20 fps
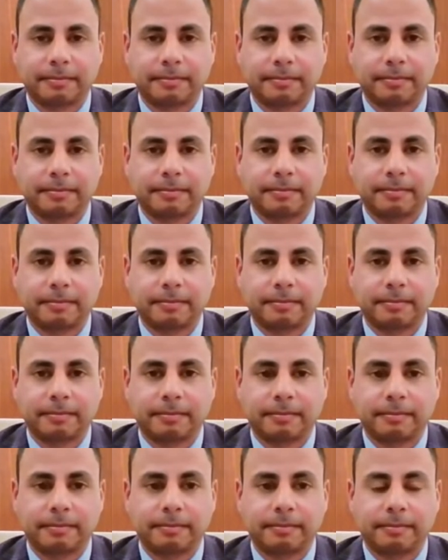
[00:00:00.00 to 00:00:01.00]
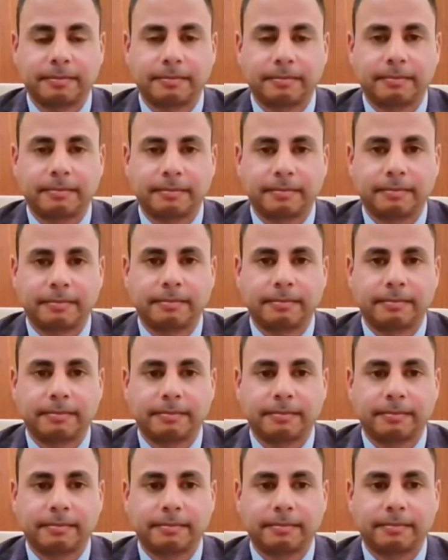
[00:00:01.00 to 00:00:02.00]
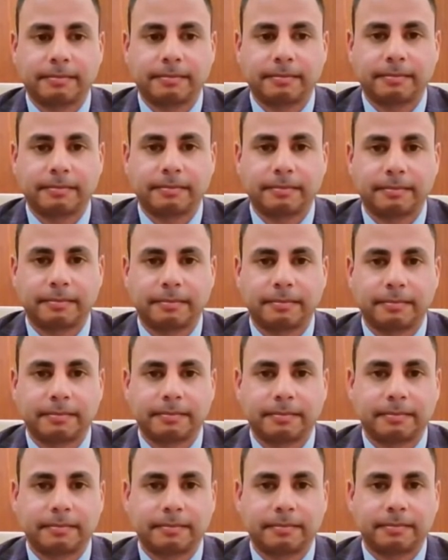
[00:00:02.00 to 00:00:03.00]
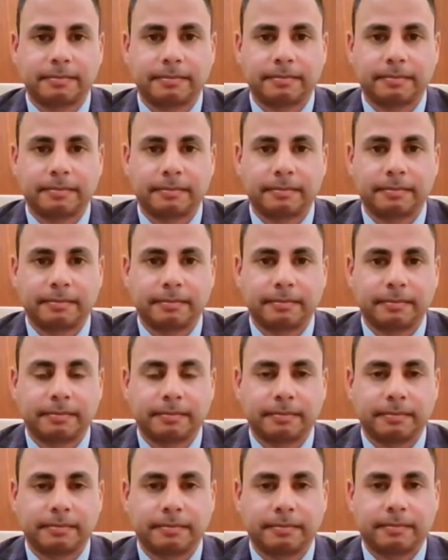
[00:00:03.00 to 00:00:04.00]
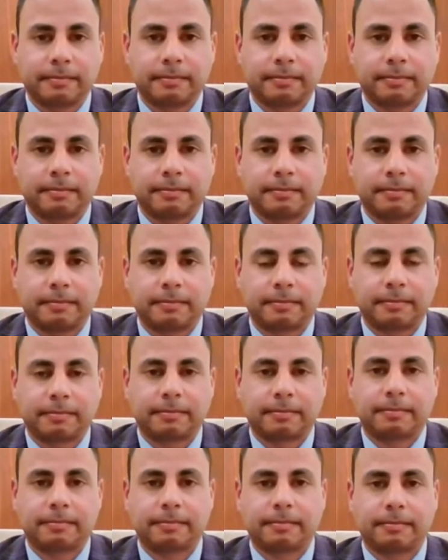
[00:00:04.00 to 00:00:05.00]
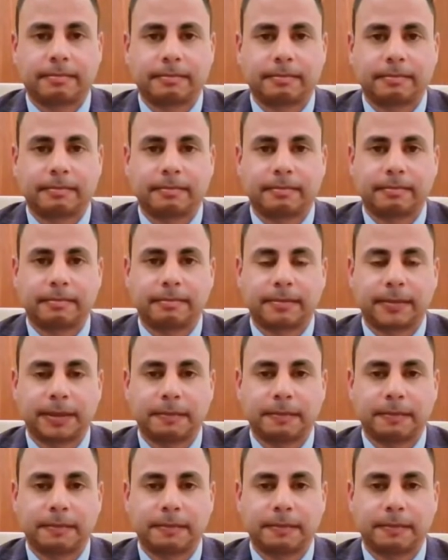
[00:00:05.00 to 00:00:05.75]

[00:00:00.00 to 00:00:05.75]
No words are spoken by the person on screen.